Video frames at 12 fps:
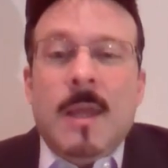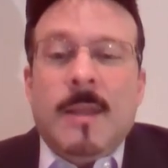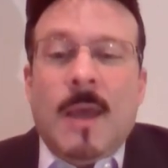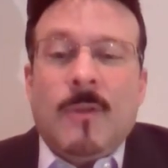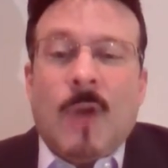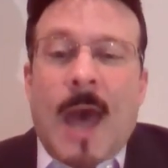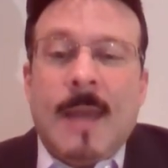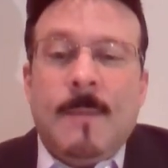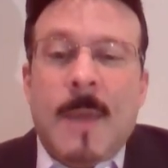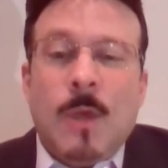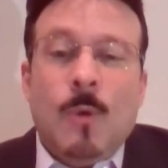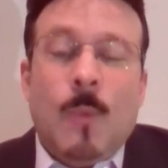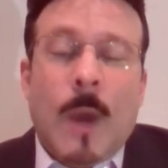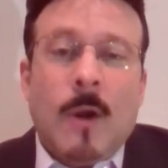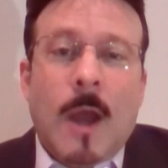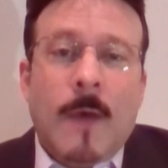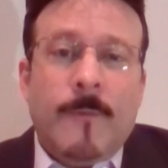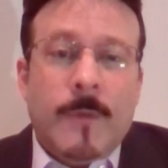The other guy to make you
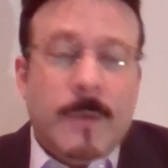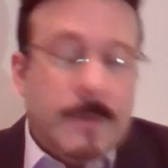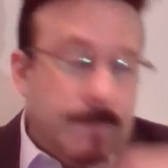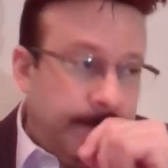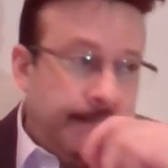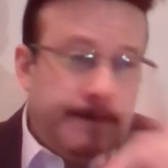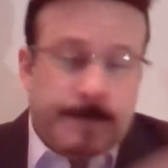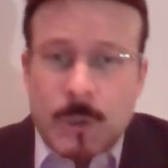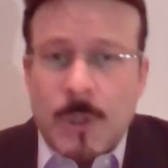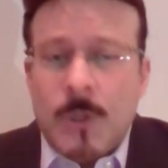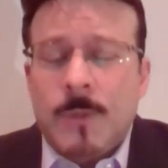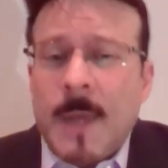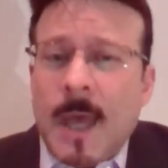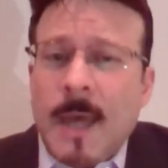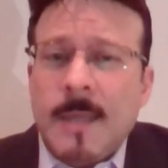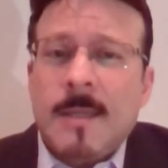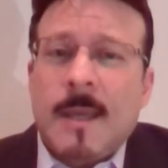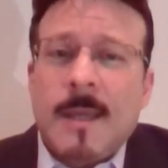aware of, excuse me,
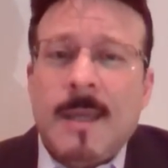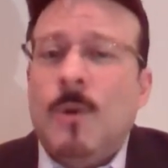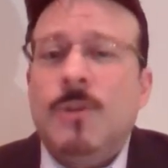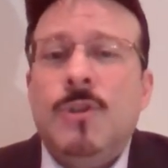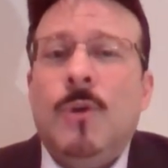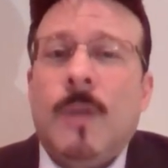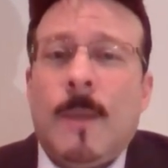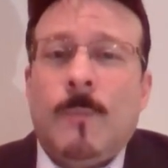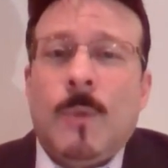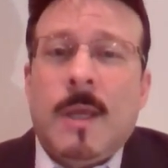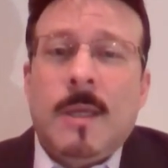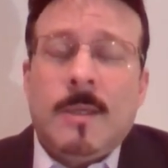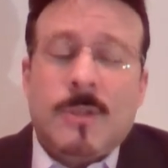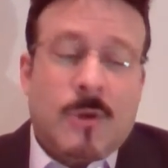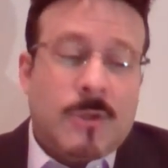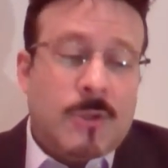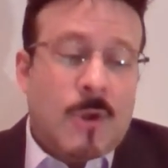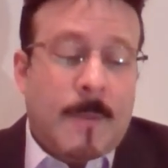guys, I get all choked up when I
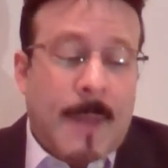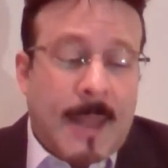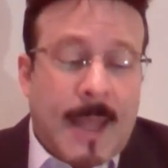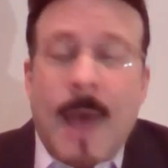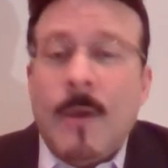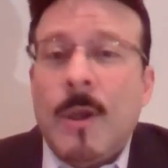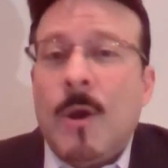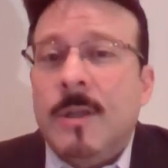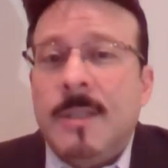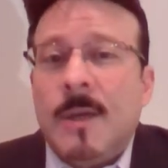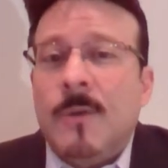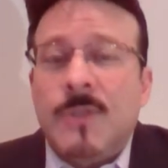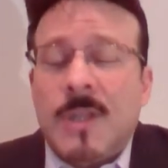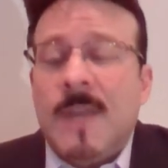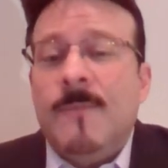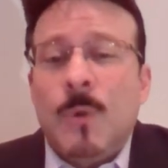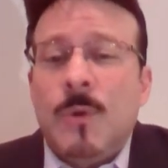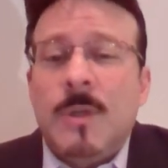start to talk about the Cali Cartel of
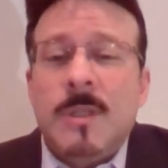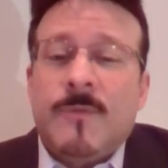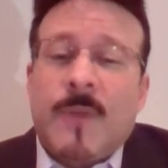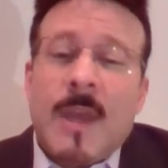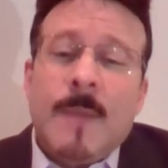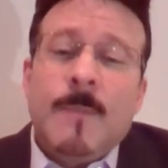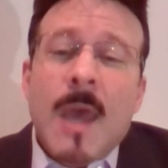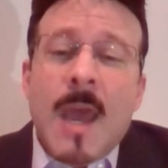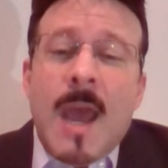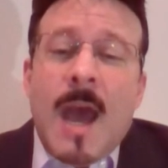Steve Budin's fame.